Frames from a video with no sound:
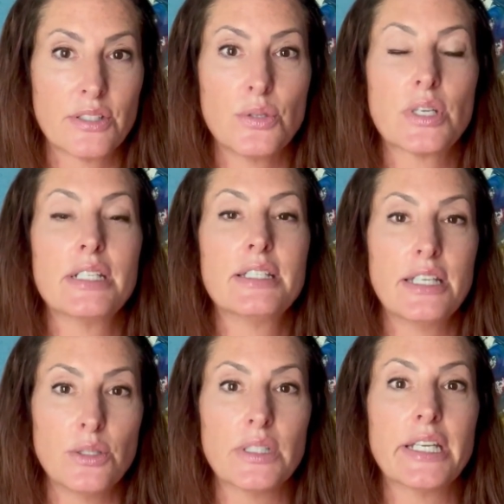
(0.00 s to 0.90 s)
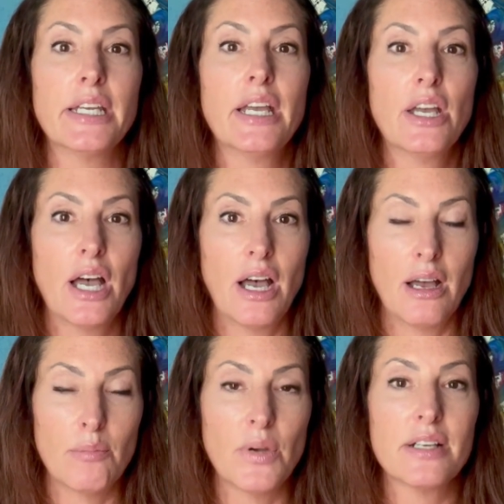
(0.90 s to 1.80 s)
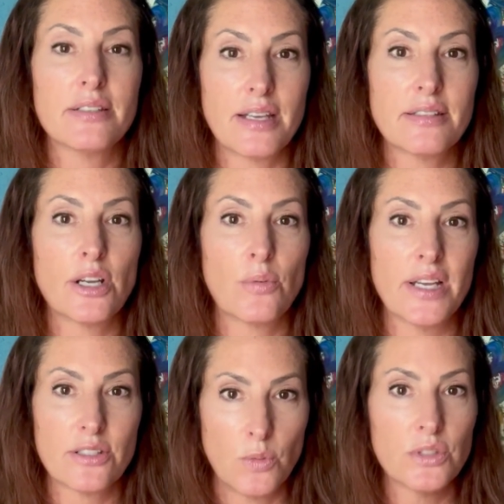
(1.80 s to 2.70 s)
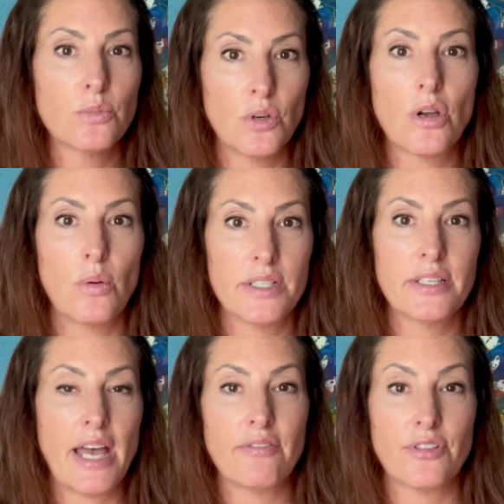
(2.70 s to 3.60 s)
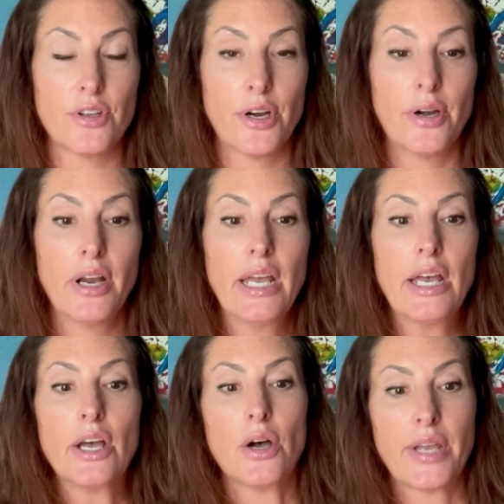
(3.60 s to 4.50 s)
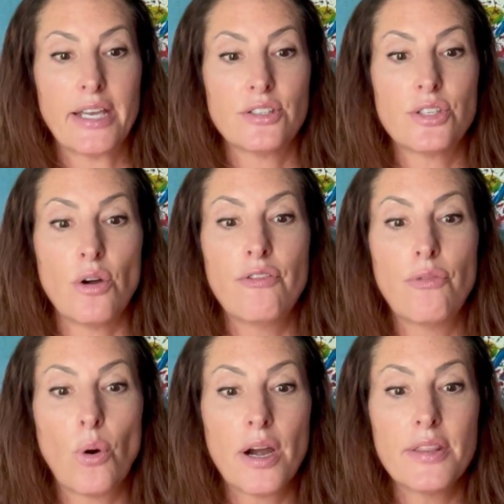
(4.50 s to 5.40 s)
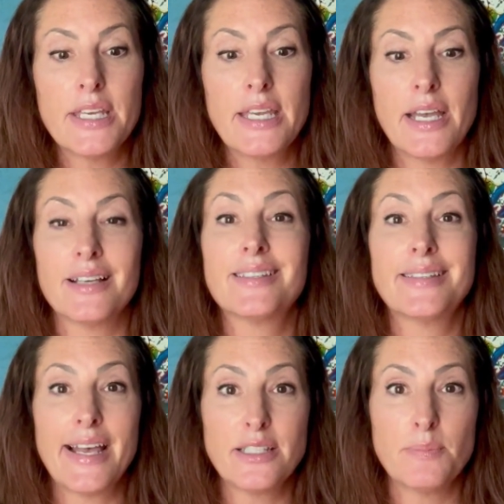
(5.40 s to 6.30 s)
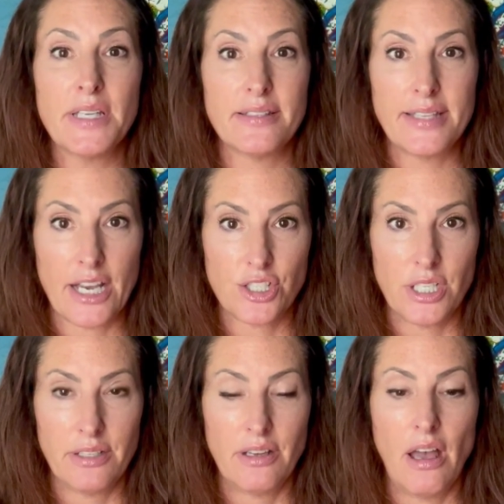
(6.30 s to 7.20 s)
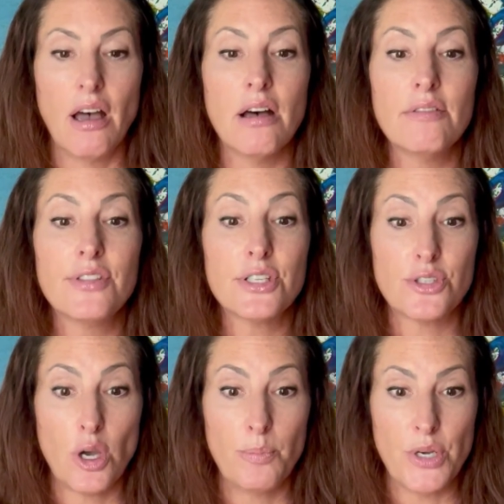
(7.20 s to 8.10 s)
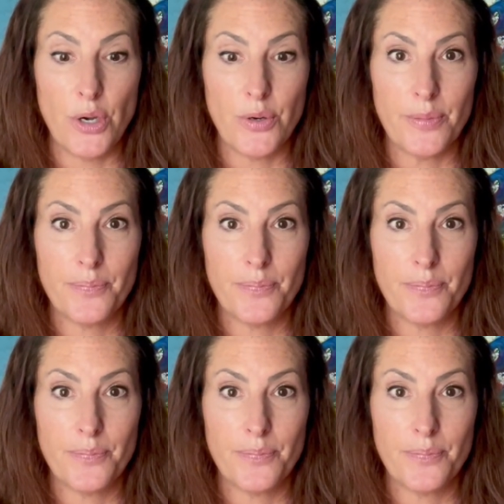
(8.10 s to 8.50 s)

continually assess their risk. We'll go into that further. Okay, so for the assessment section of the SOAP note,